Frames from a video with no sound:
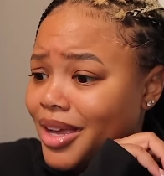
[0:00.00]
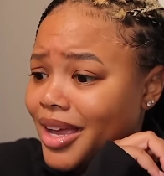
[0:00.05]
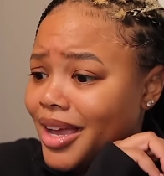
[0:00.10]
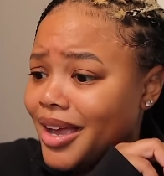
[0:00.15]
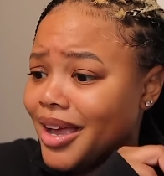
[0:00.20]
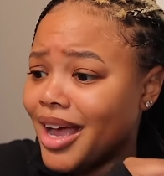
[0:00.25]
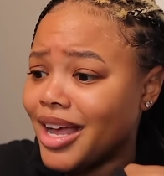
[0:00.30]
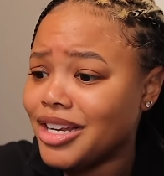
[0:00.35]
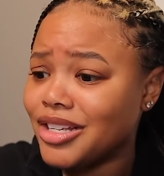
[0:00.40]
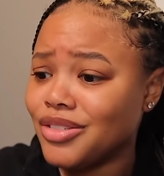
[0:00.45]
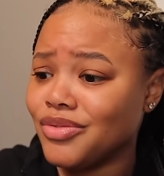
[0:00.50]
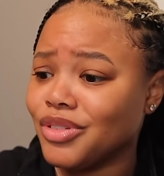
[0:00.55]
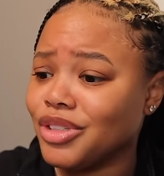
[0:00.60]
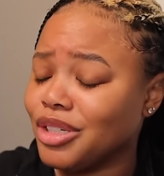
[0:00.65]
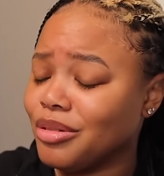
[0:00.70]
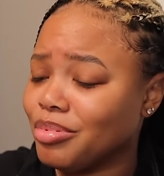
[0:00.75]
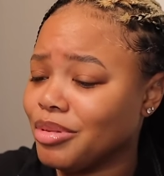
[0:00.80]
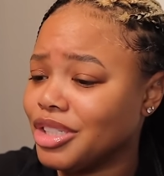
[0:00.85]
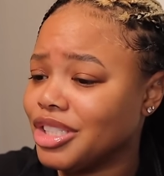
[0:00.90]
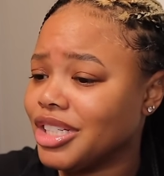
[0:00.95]
yeah, I just really
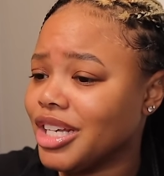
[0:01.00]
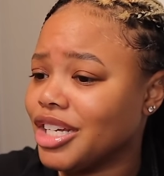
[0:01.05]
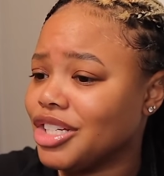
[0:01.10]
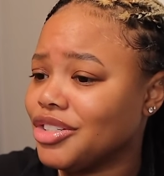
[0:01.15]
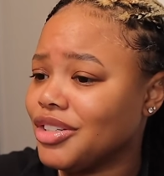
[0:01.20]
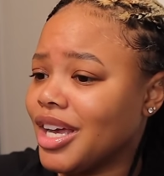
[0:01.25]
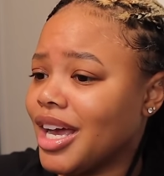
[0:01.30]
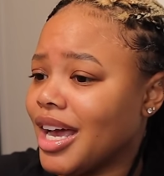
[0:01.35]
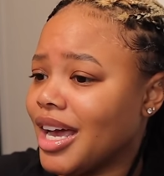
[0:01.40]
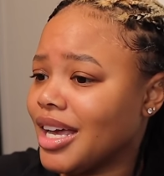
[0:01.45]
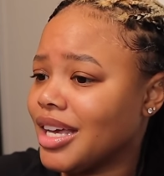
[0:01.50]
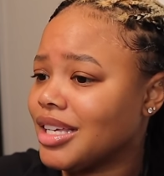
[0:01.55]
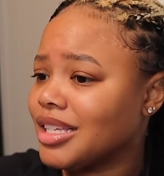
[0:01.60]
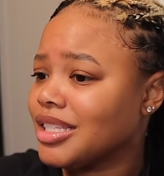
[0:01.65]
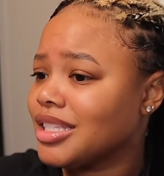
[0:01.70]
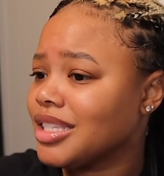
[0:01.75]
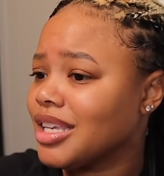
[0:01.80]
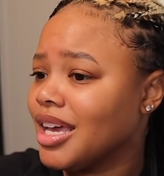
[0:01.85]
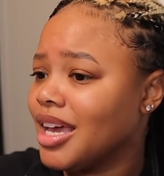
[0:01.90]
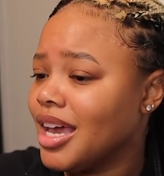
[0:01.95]
appreciate you
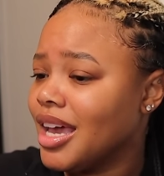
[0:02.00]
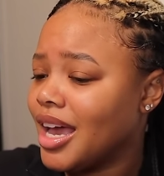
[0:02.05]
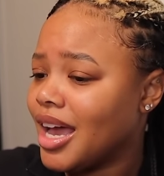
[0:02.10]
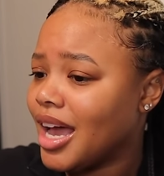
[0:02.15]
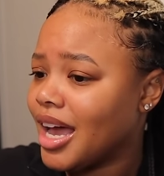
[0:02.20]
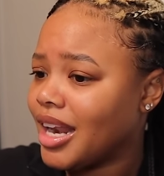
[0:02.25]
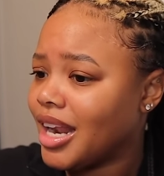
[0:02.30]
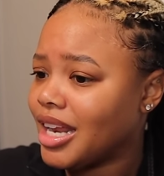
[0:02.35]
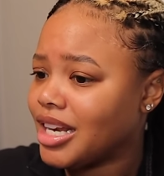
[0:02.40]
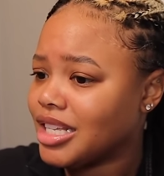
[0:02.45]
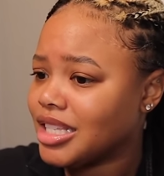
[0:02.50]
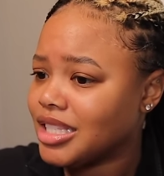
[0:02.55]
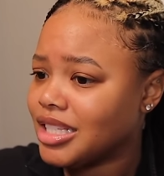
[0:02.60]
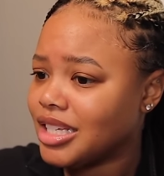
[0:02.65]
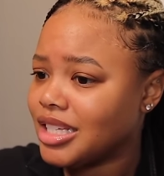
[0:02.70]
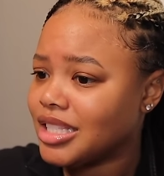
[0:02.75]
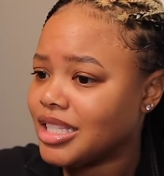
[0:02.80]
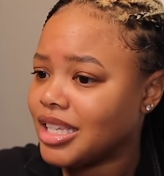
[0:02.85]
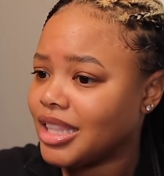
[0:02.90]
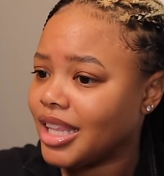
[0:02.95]
guys, and I just
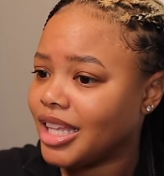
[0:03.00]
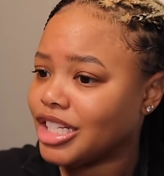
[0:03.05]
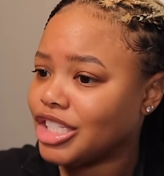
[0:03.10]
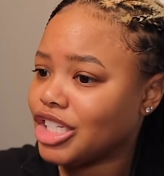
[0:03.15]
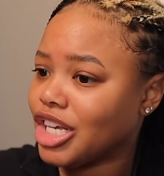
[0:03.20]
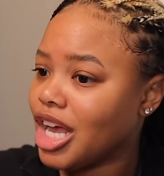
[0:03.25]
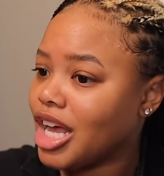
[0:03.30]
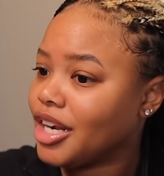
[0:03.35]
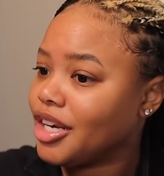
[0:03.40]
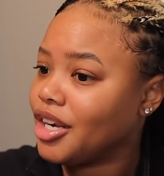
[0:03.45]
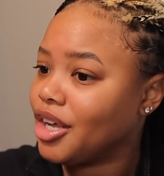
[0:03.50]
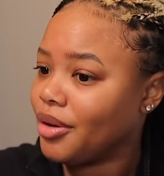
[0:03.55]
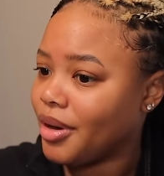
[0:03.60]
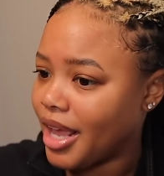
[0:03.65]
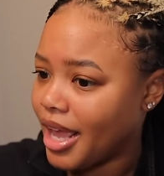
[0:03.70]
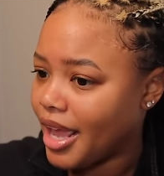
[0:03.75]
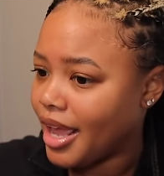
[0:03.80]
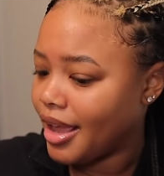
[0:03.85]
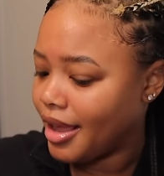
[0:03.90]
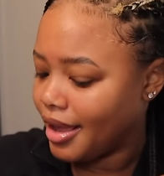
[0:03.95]
need to let y'all know
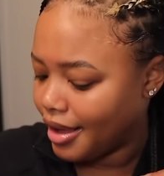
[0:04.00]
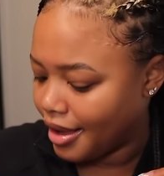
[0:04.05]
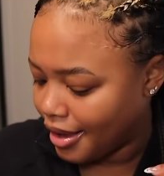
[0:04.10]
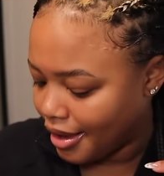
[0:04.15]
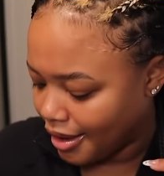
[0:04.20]
that.